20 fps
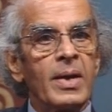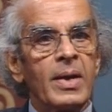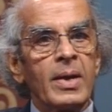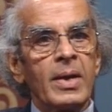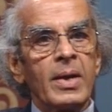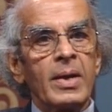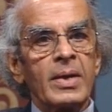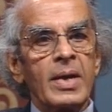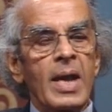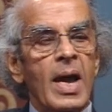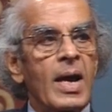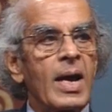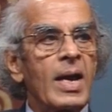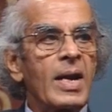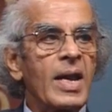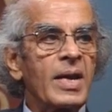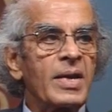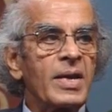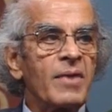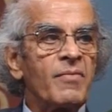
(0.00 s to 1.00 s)

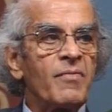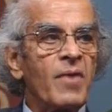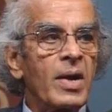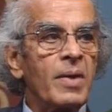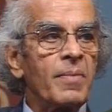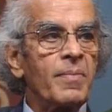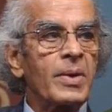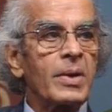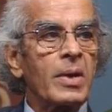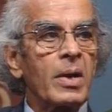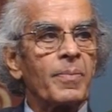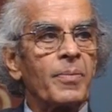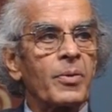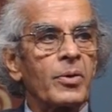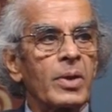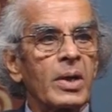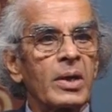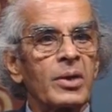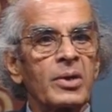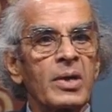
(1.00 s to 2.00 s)
Nagaland Environmental
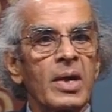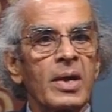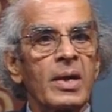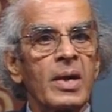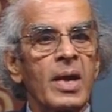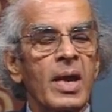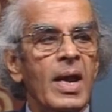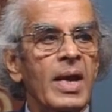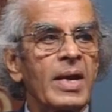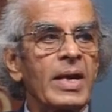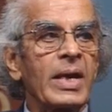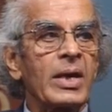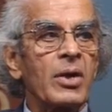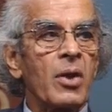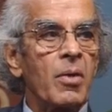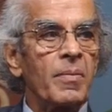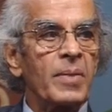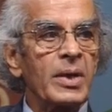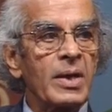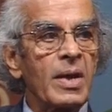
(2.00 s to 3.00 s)
Protection and
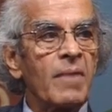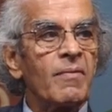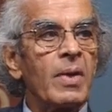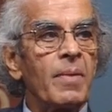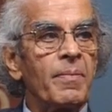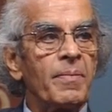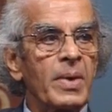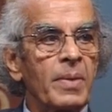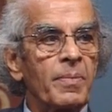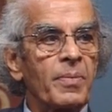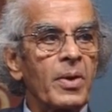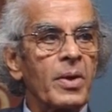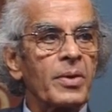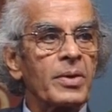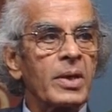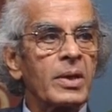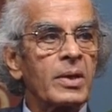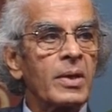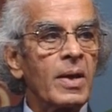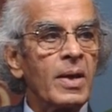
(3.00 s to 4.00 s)
Economic Development
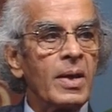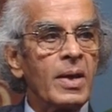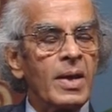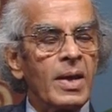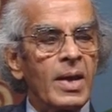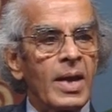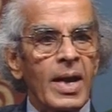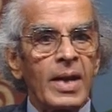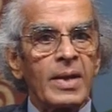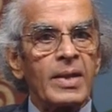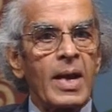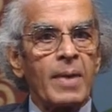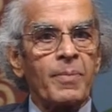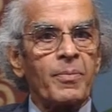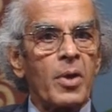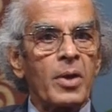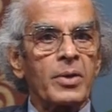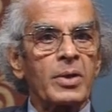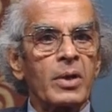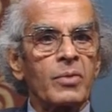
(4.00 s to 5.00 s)
Project. And that
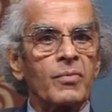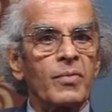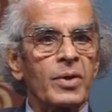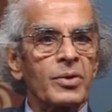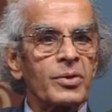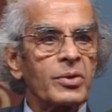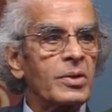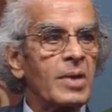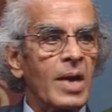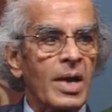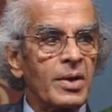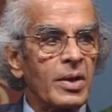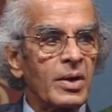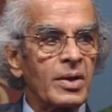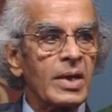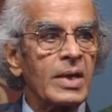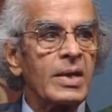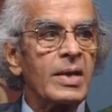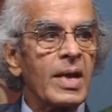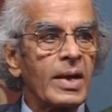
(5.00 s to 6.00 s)
project was under
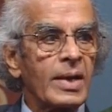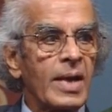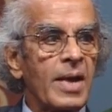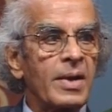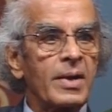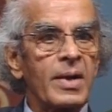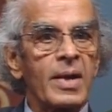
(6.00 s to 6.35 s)
the India-Canada